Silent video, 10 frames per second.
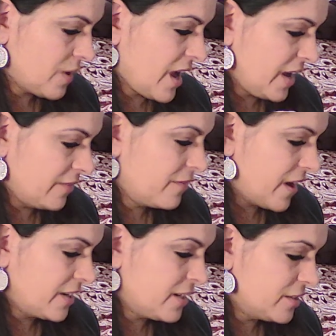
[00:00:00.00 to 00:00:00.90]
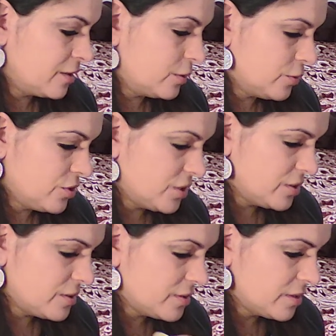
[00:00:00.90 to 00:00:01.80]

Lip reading: right? And finding solutions.